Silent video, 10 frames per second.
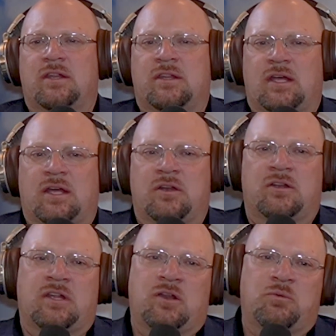
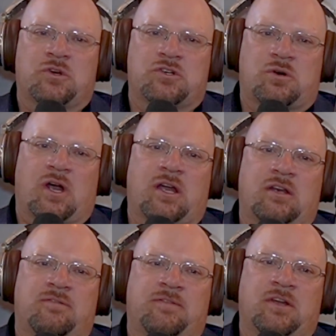then we're
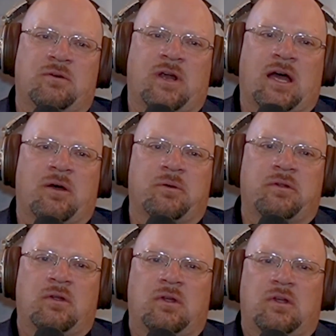trying to figure out,